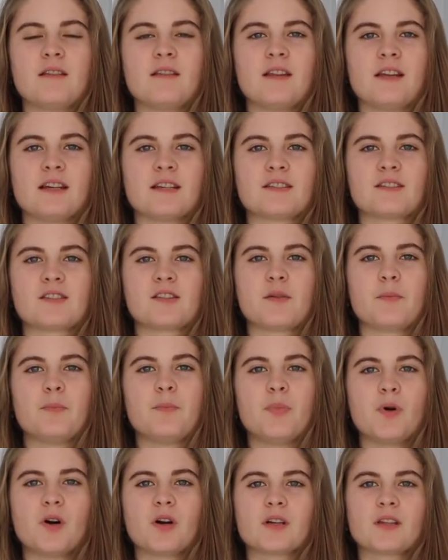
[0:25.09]
this
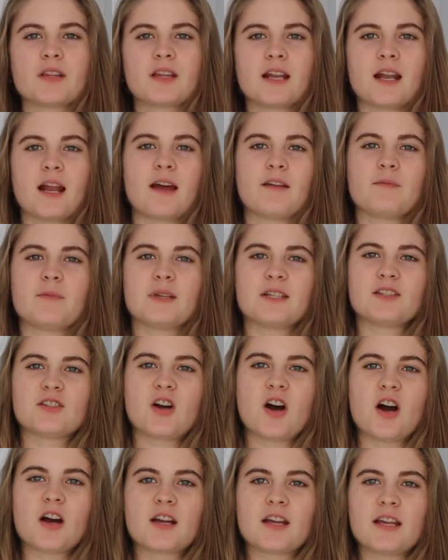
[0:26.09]
book that I've been
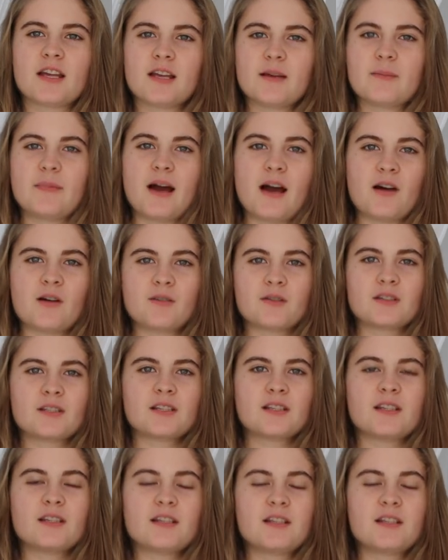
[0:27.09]
talking about